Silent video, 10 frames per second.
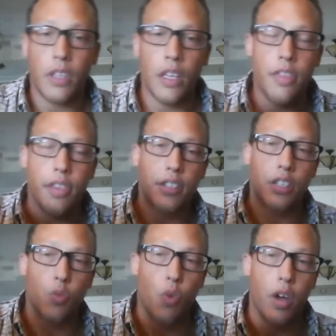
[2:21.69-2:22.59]
this is
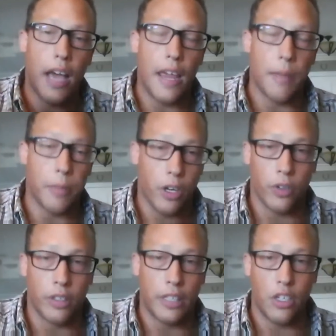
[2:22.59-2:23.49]
what I am
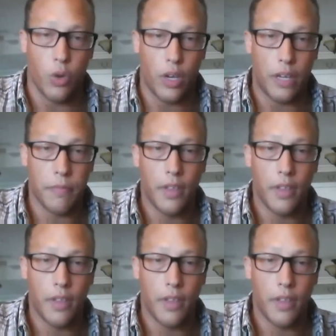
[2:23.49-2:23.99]
currently doing,